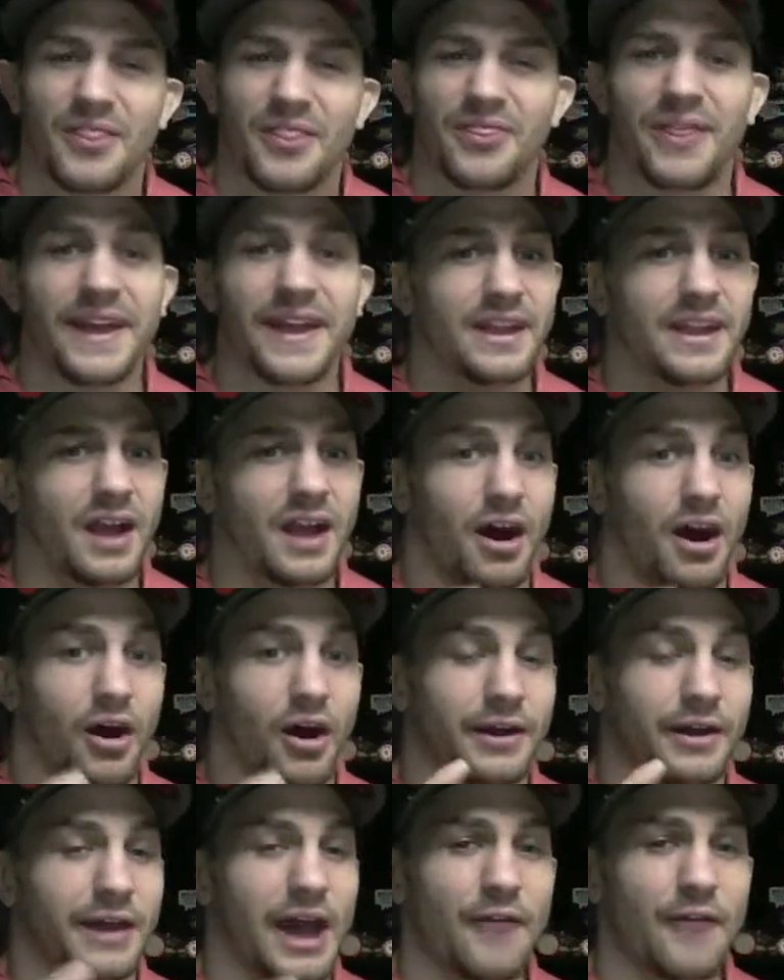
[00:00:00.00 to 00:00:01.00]
On
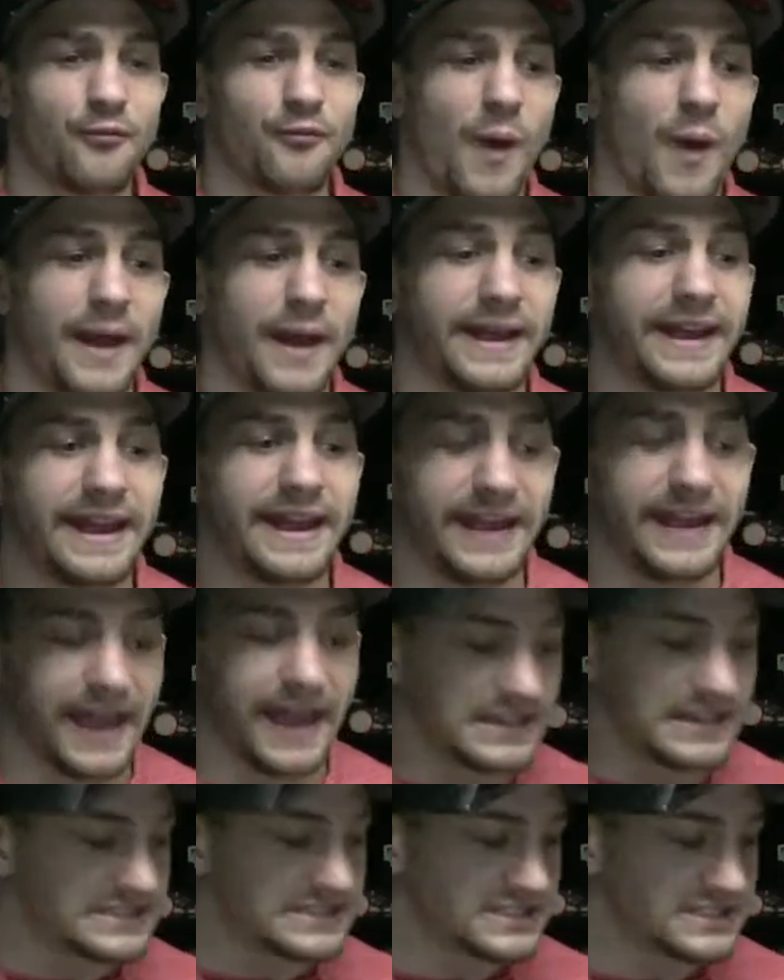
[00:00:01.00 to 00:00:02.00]
FYE,
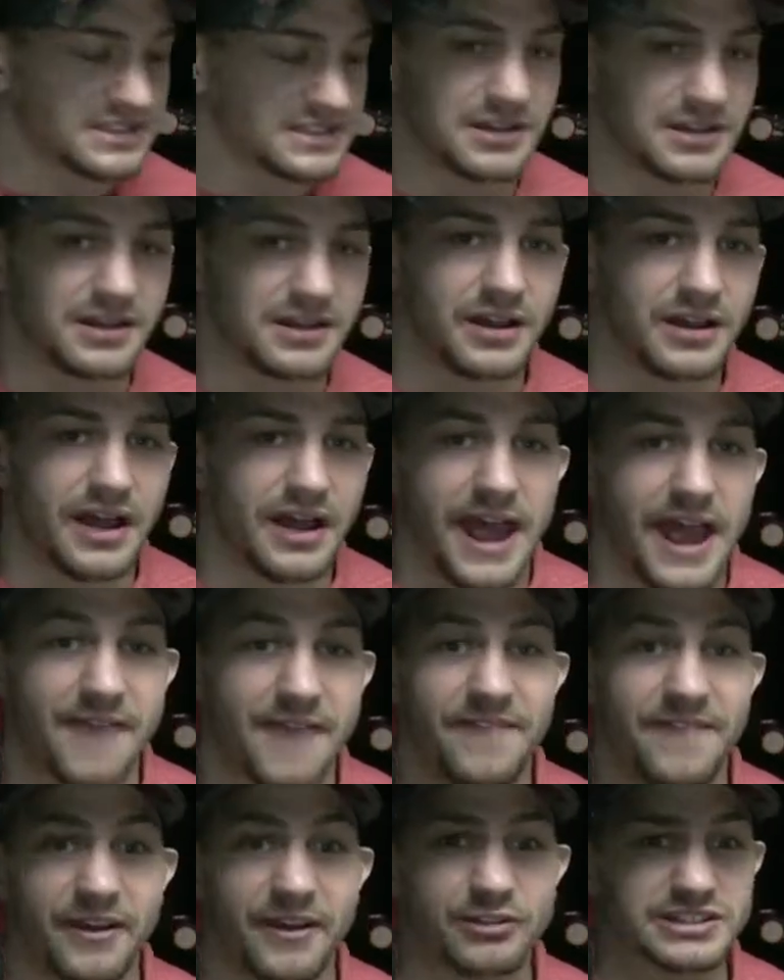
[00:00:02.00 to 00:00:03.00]
it's if there's
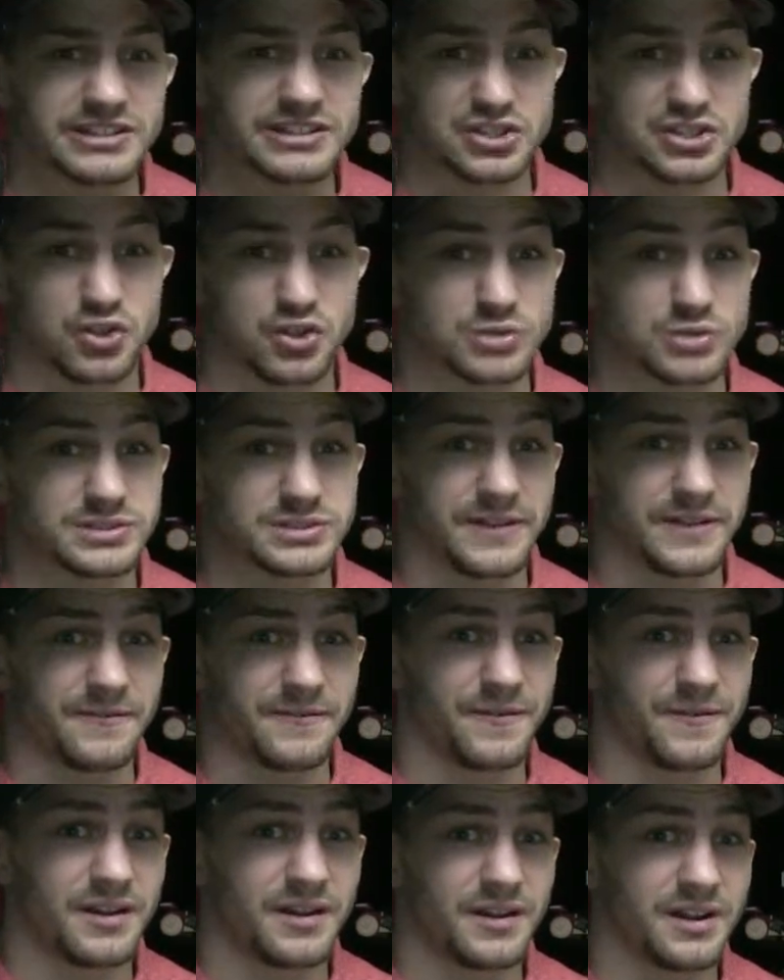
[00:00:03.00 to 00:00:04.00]
exclusive,
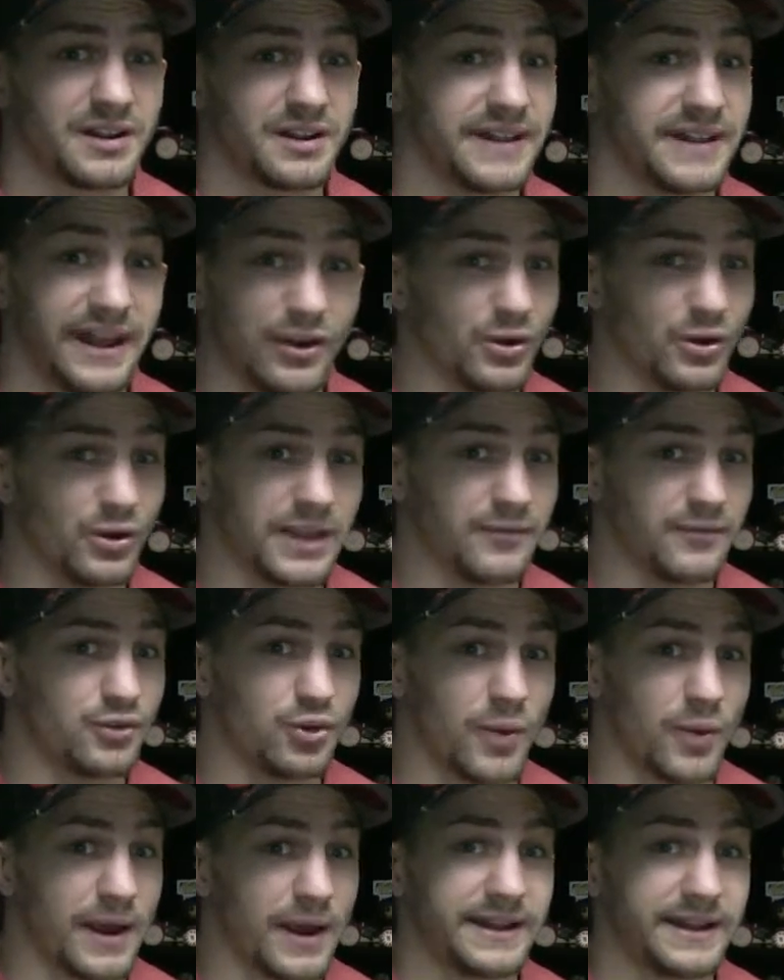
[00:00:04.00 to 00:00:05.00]
they don't give you any
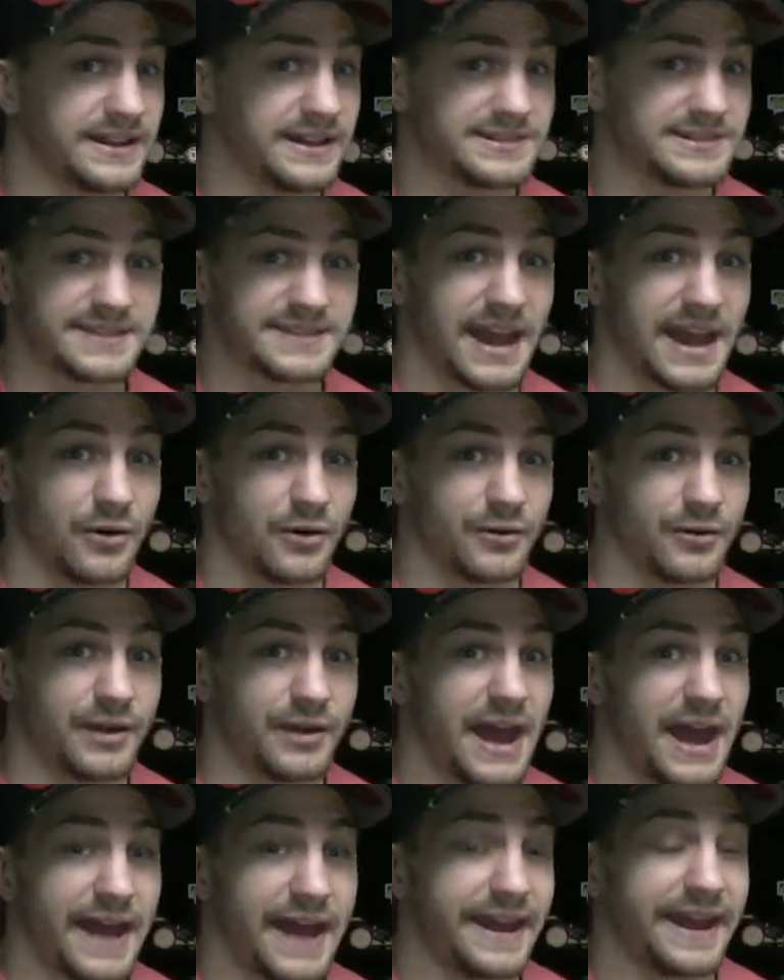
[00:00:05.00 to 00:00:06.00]
discount, and
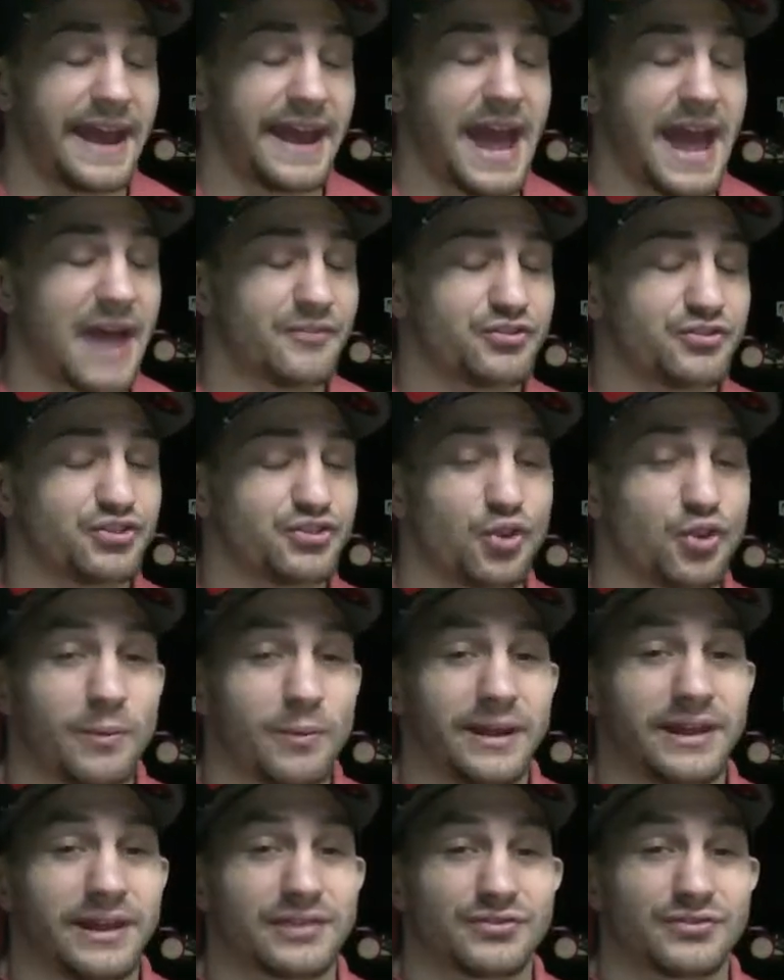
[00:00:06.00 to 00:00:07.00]
they have so many
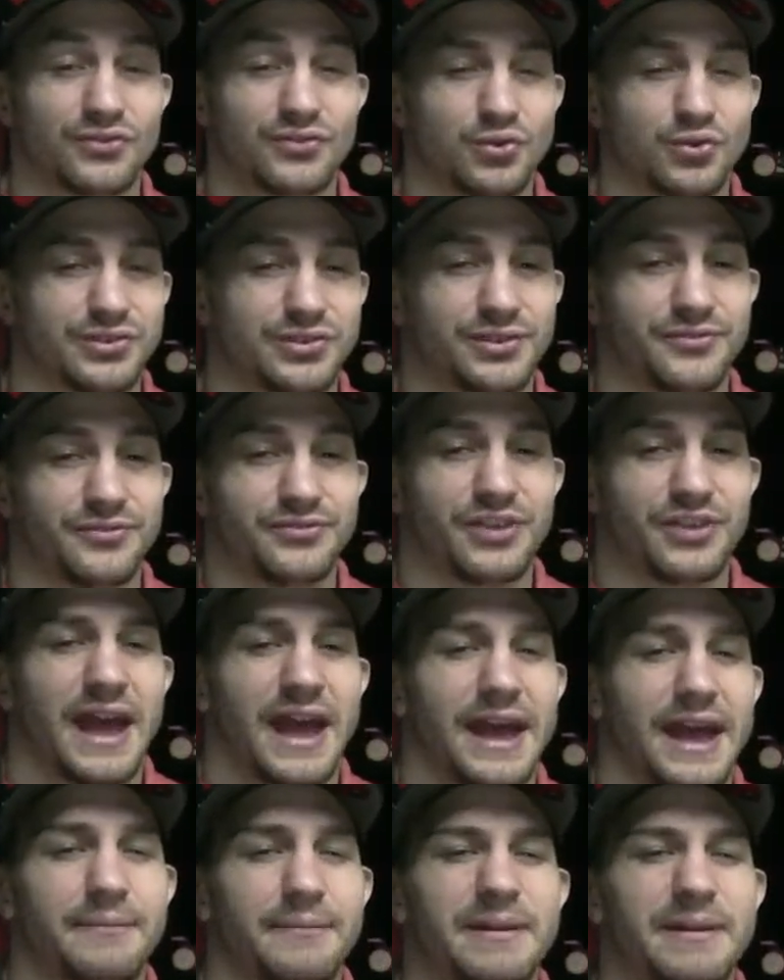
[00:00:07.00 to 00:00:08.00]
exclusives. It
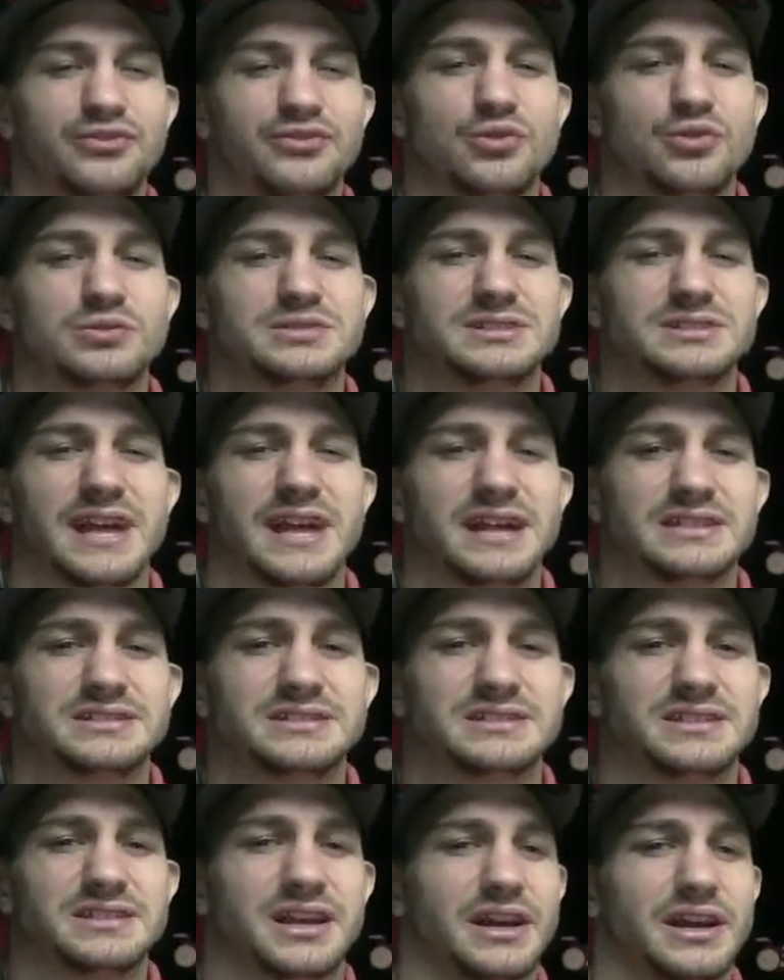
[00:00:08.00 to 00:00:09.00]
makes no sense
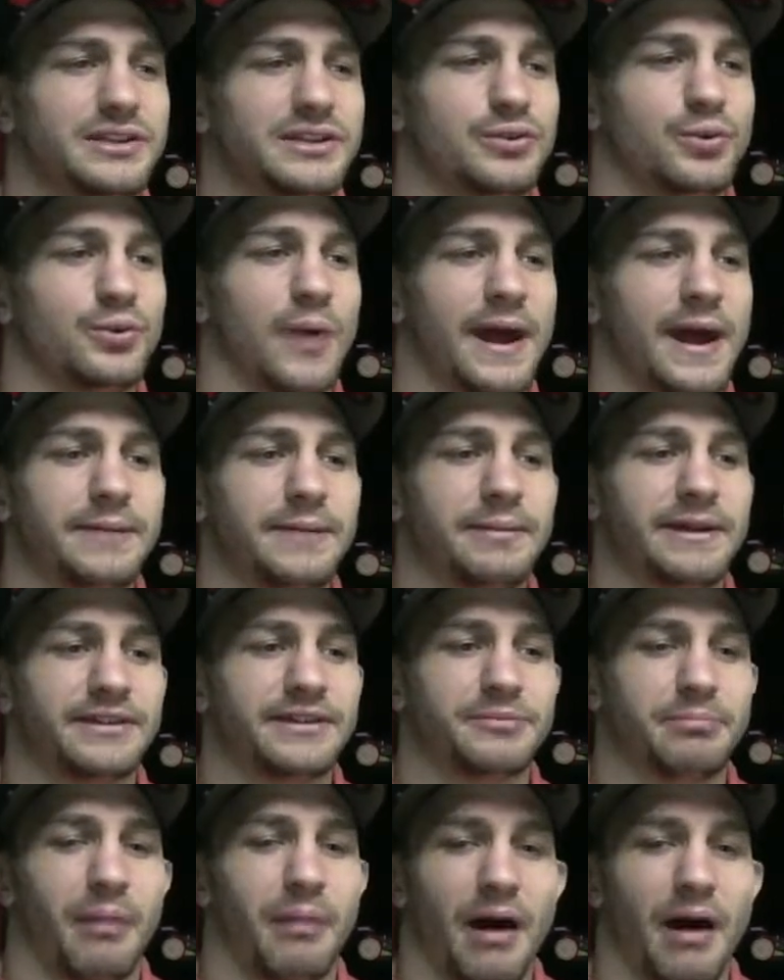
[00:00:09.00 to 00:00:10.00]
to anybody that's
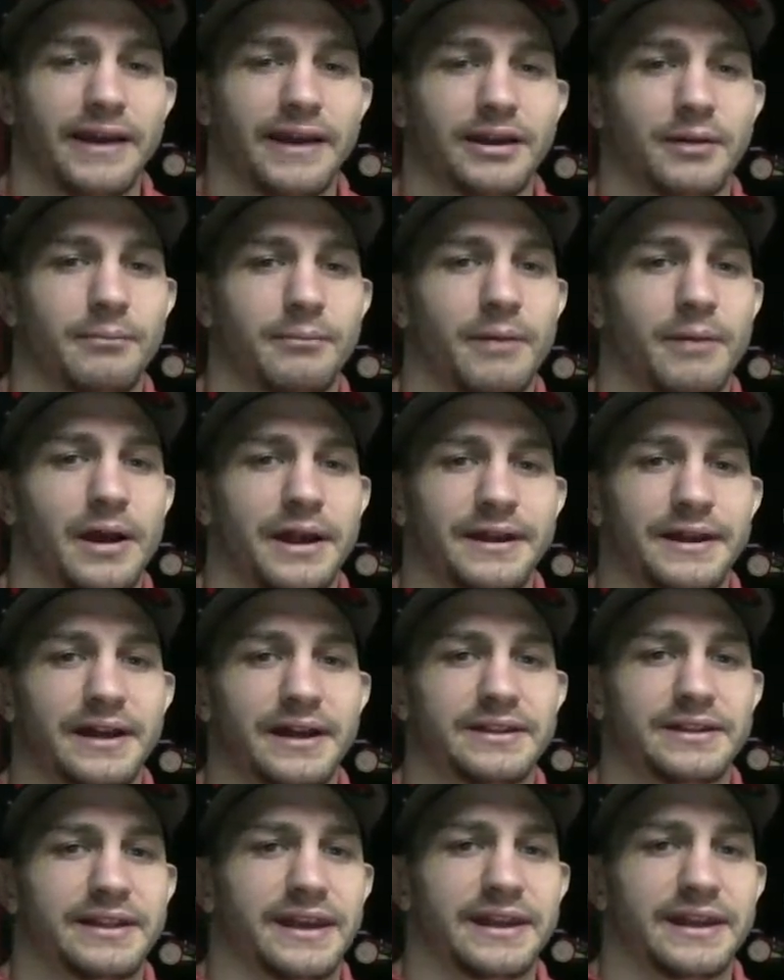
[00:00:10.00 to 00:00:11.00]
buying them not to
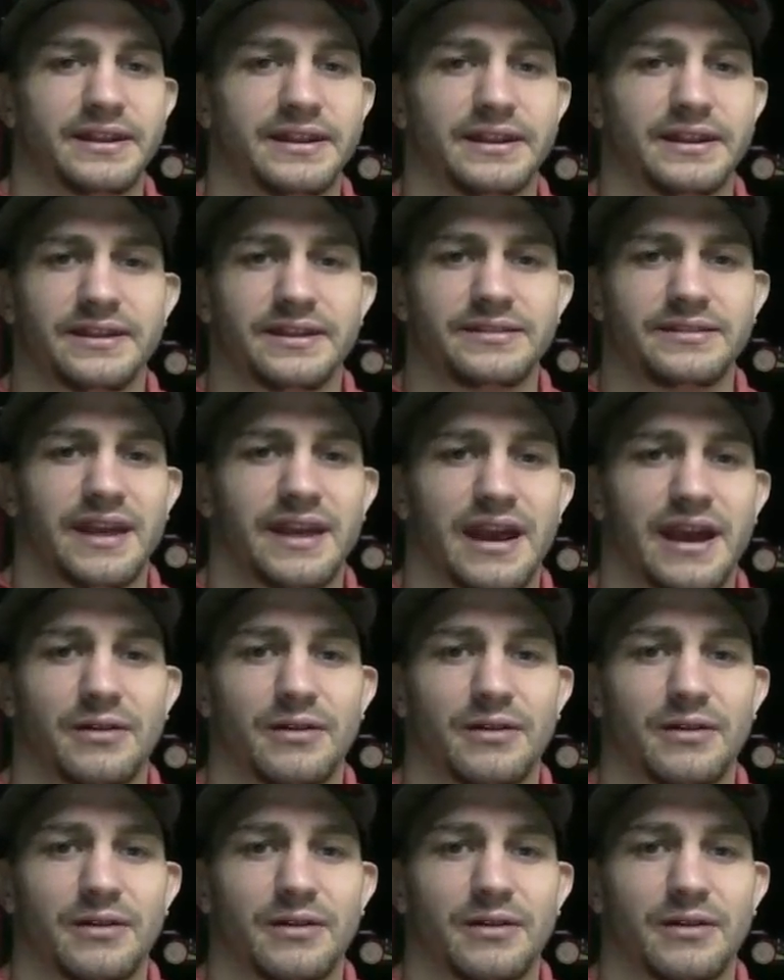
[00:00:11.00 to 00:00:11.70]
get the discount.